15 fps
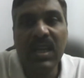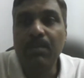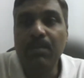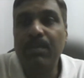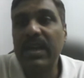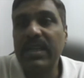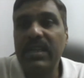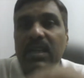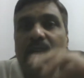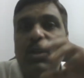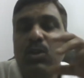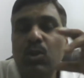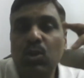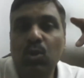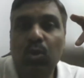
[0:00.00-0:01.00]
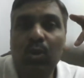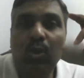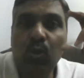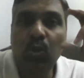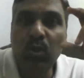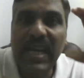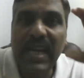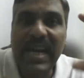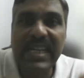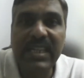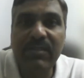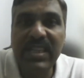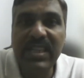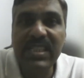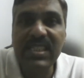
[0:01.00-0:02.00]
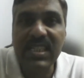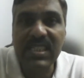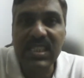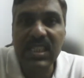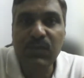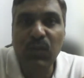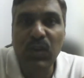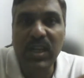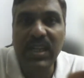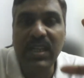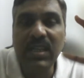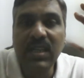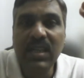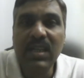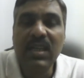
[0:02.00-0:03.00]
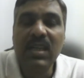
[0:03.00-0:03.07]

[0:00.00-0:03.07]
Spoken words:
But to do the activity successfully,